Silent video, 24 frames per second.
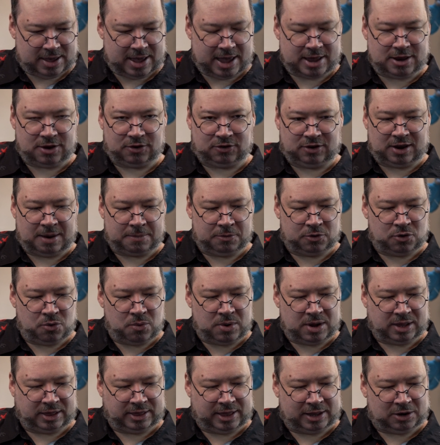And you I'm
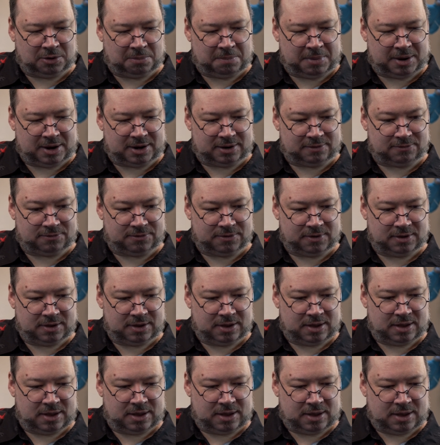doing a little bit of
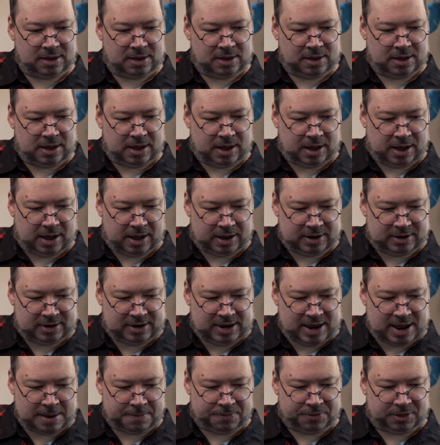a
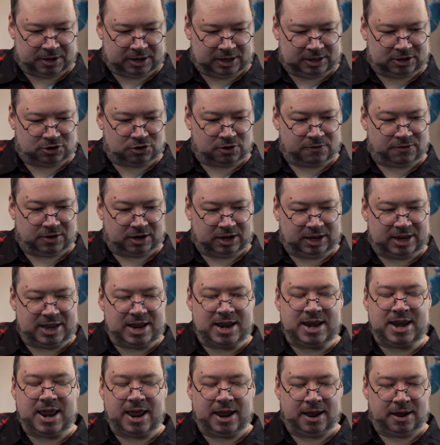dip. The sort of the
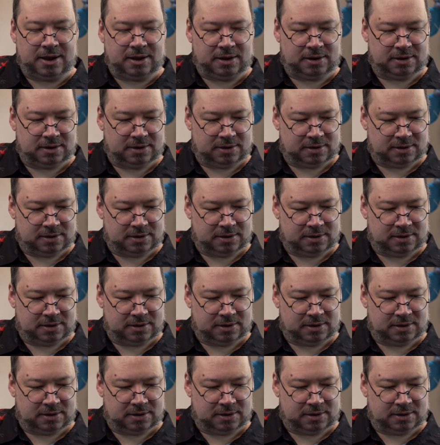leading